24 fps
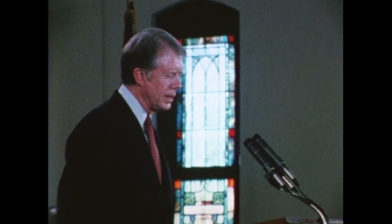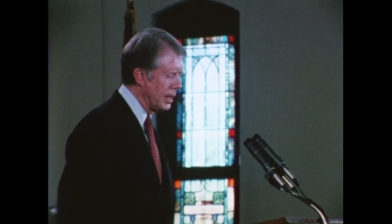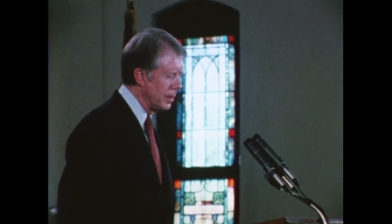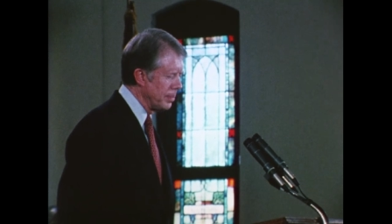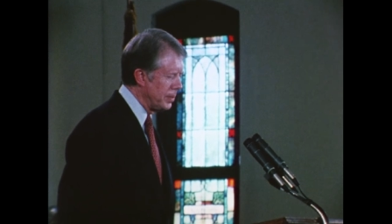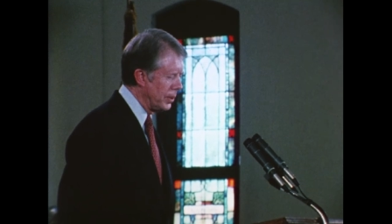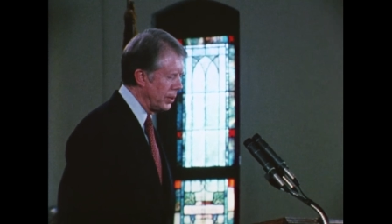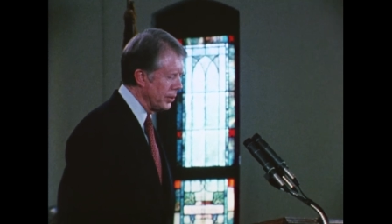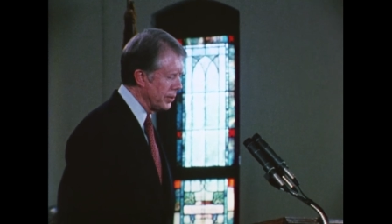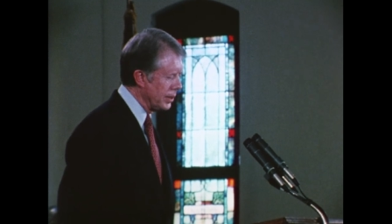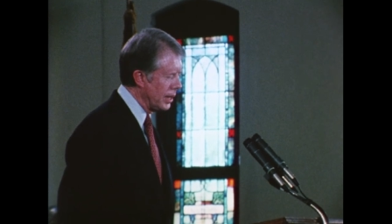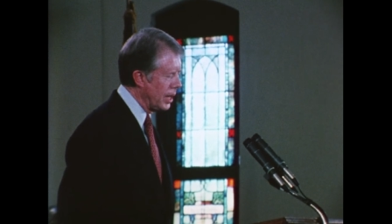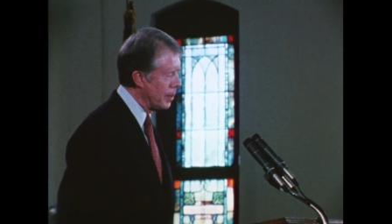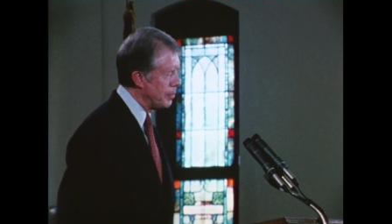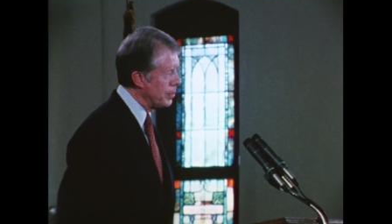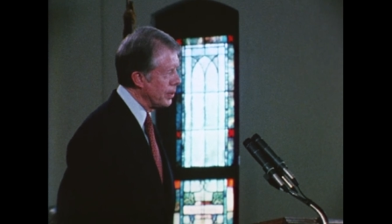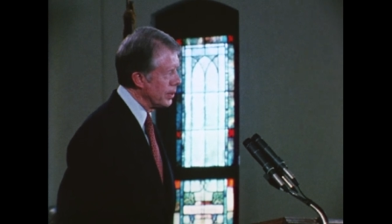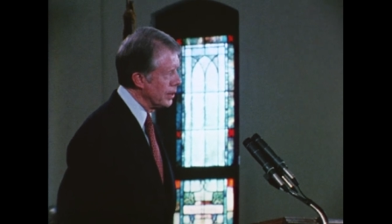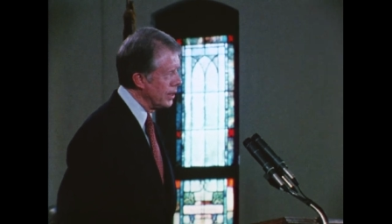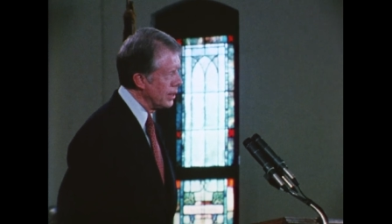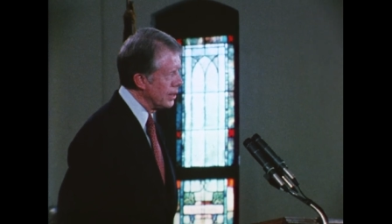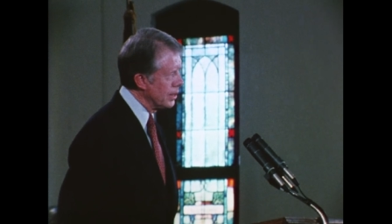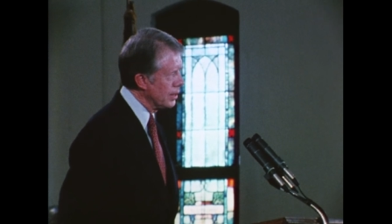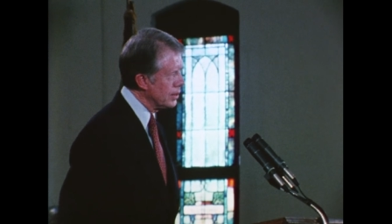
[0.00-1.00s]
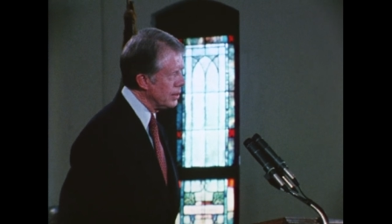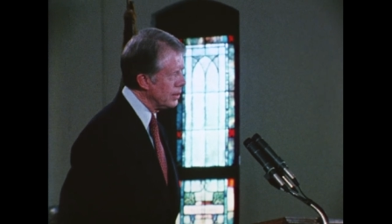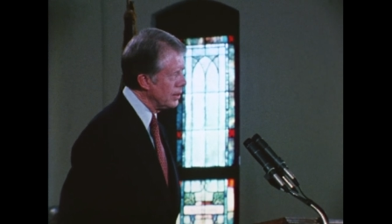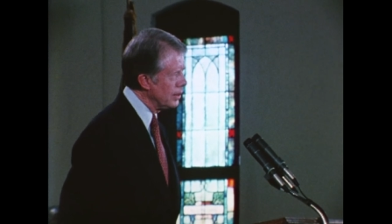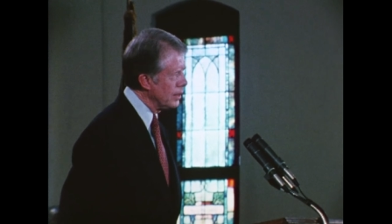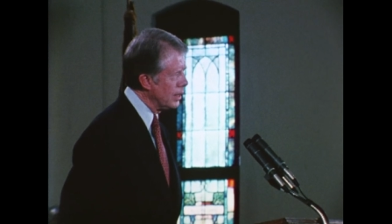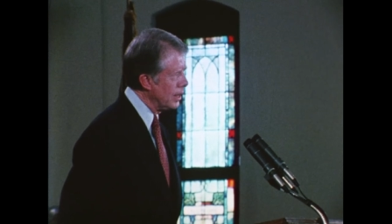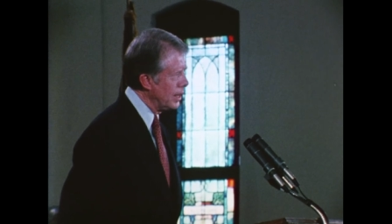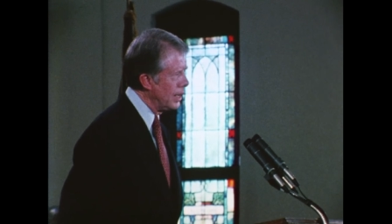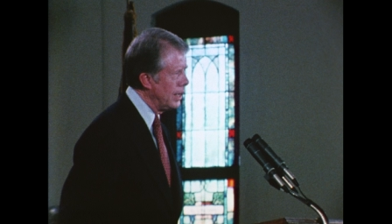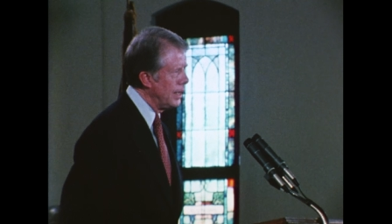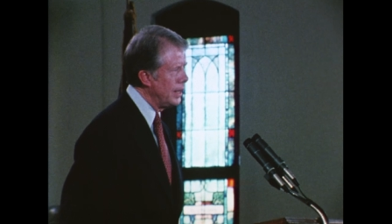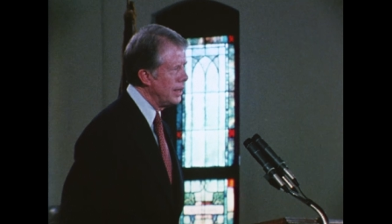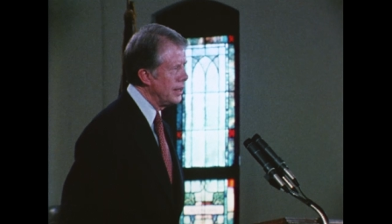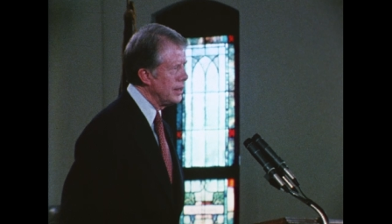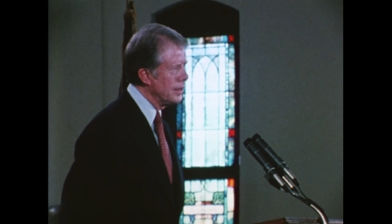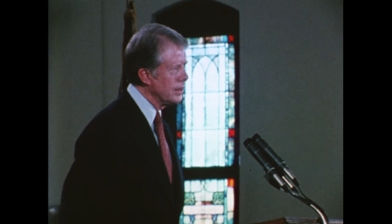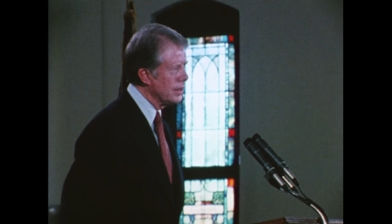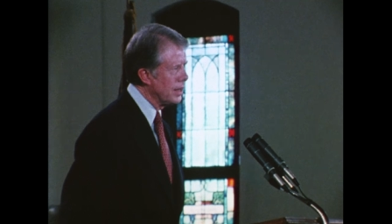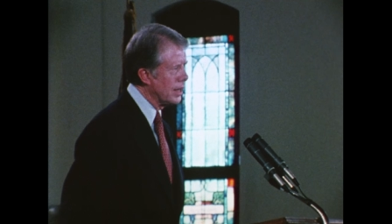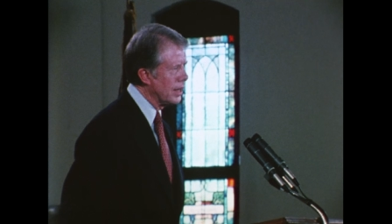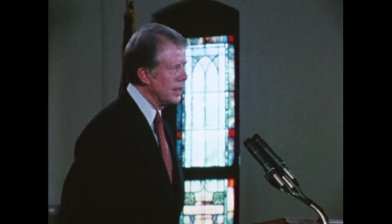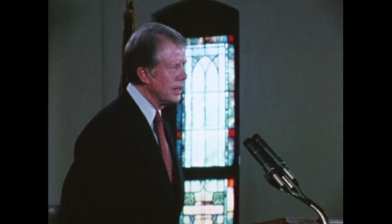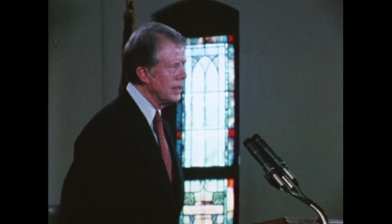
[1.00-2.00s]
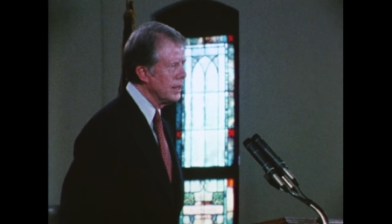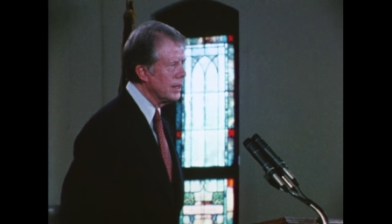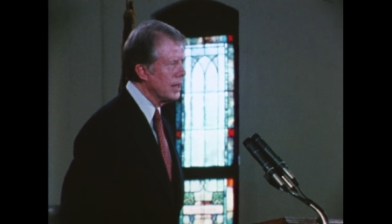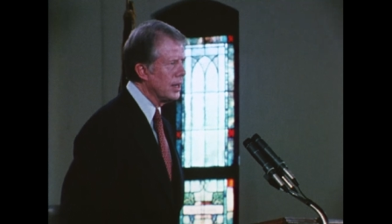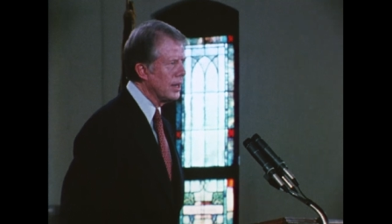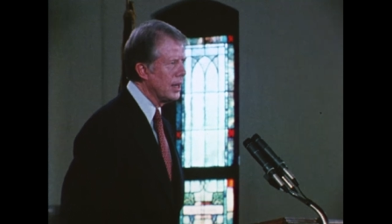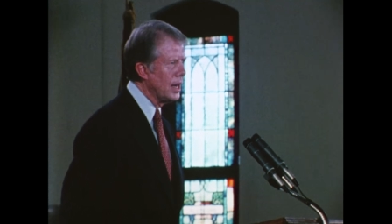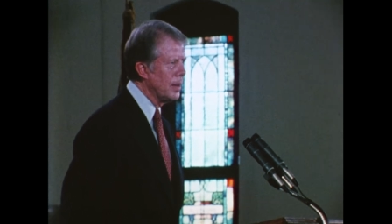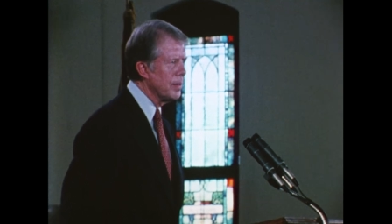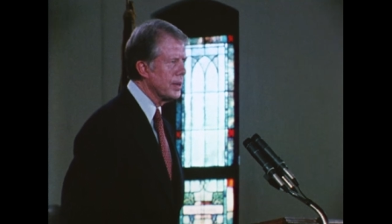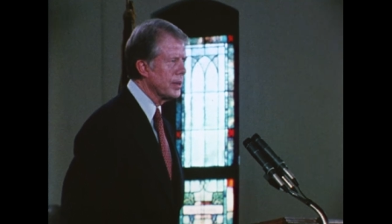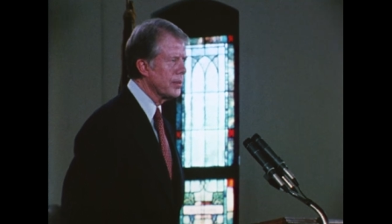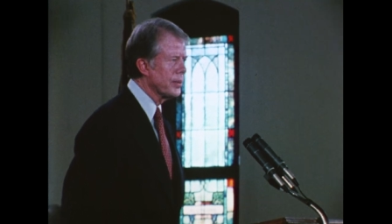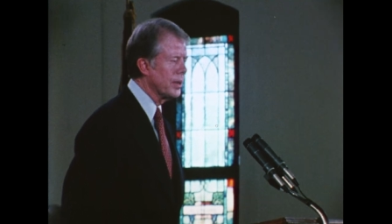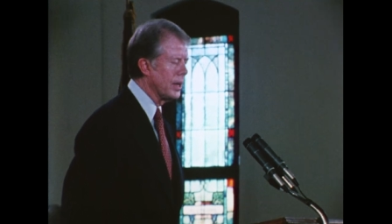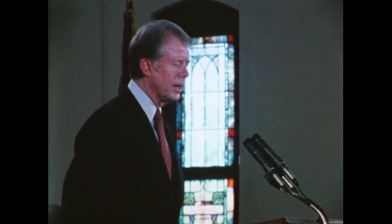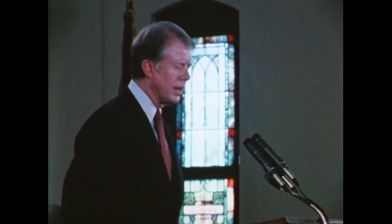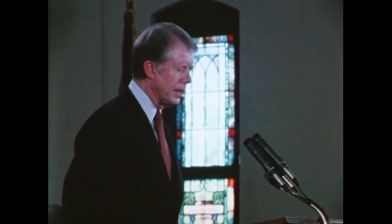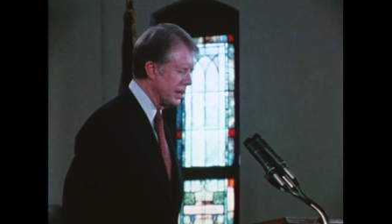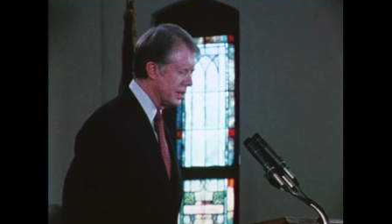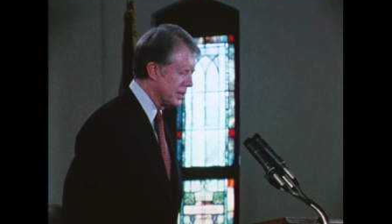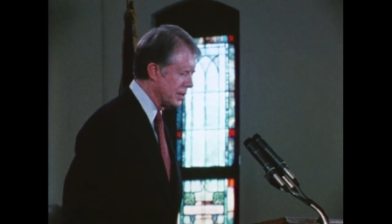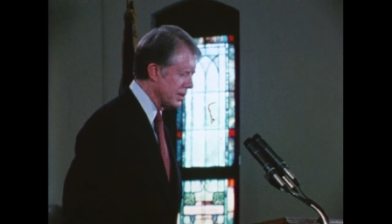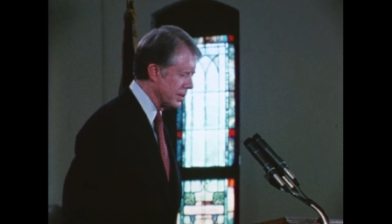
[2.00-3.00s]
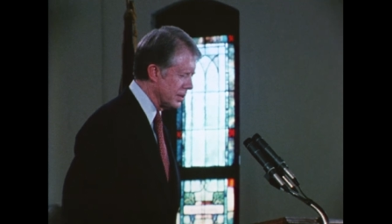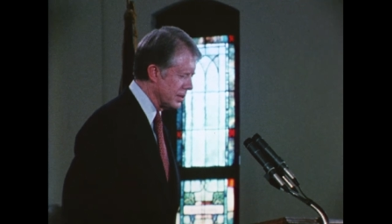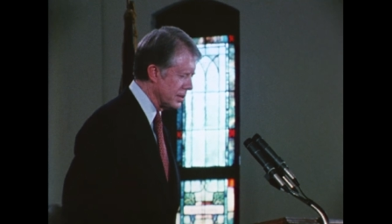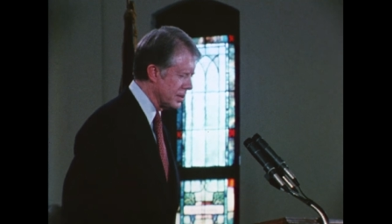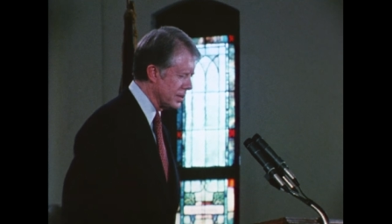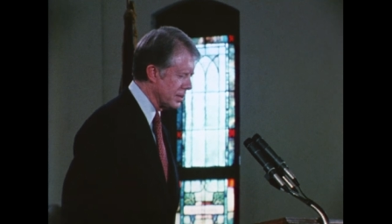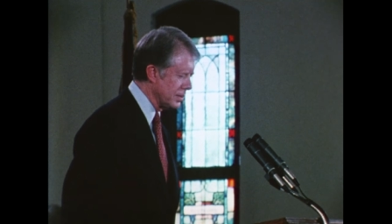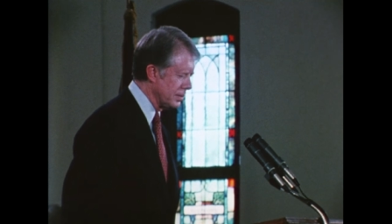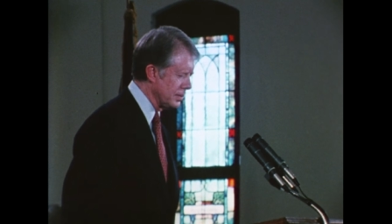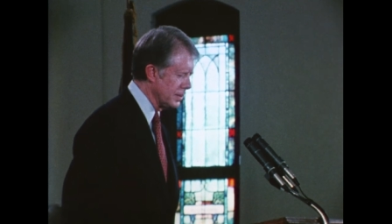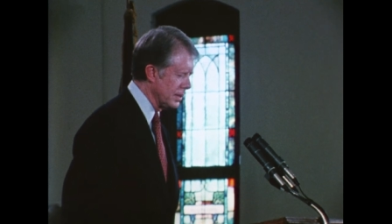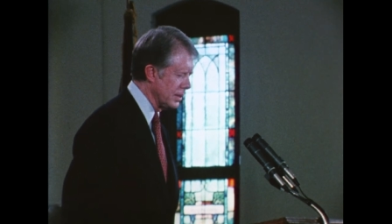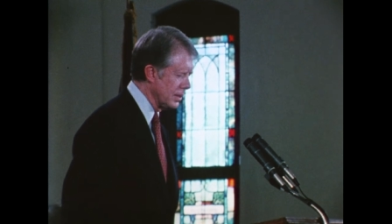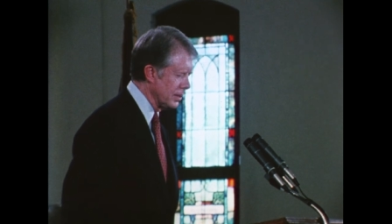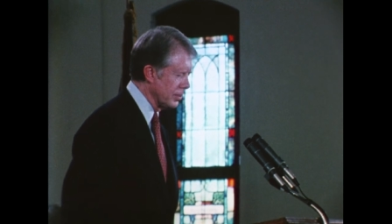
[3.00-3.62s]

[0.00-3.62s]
at both our political and our economic relations